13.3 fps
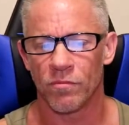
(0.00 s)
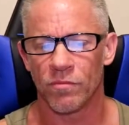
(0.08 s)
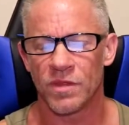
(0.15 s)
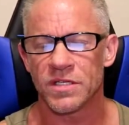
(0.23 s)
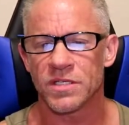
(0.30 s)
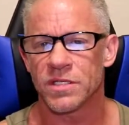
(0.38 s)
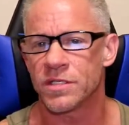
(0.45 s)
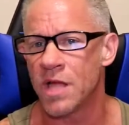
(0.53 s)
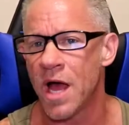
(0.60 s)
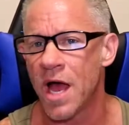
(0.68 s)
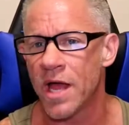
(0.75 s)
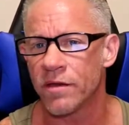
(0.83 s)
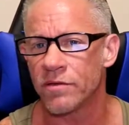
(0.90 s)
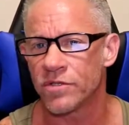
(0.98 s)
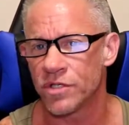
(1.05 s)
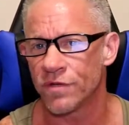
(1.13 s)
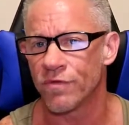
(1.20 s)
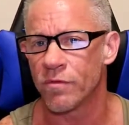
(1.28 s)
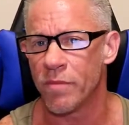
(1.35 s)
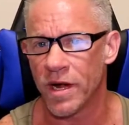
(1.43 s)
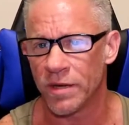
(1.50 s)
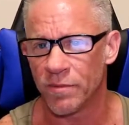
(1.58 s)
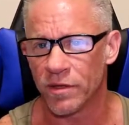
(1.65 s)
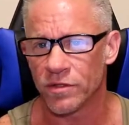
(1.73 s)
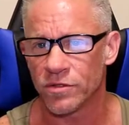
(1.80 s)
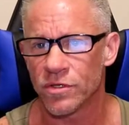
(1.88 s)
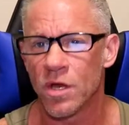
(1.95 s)
This is not just for
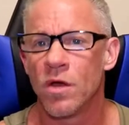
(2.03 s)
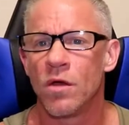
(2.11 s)
bodybuilders.